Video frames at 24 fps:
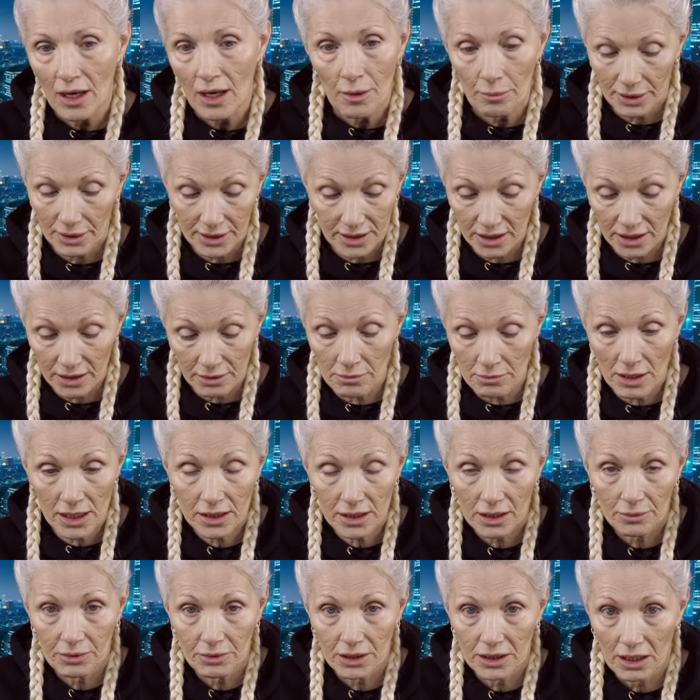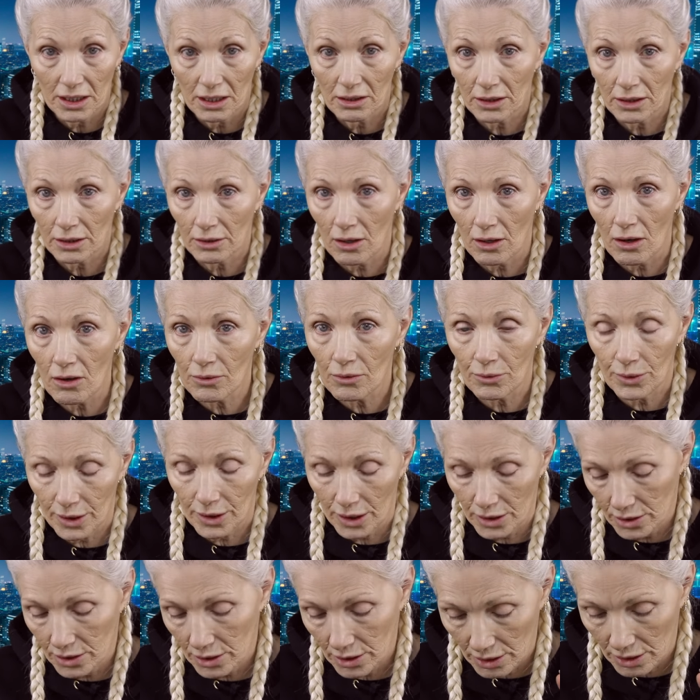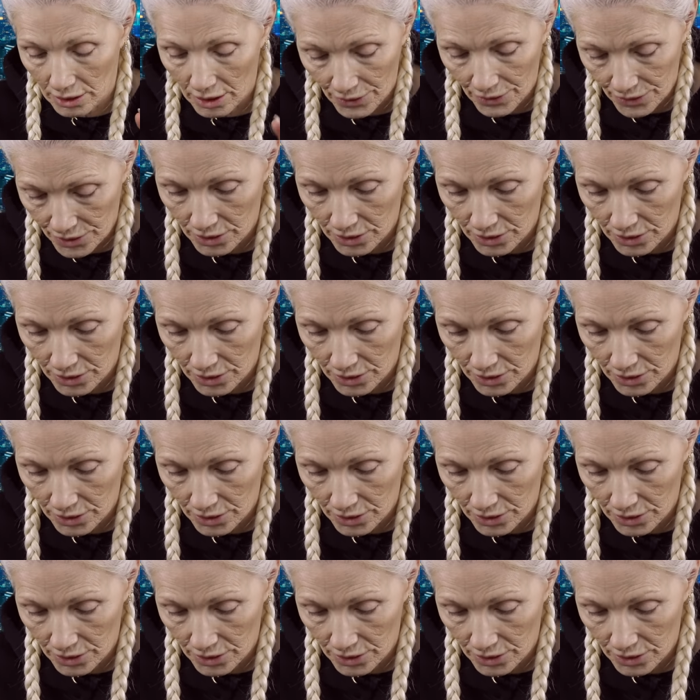But it didn't mess up the nail at all when I took it off,